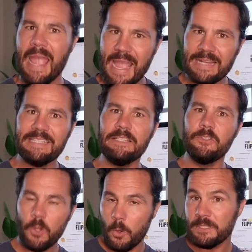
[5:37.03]

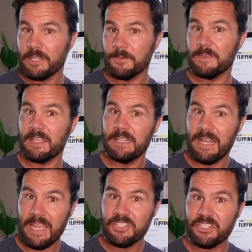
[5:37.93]
acting no different than an
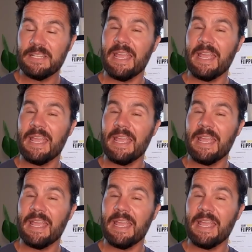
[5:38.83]
agent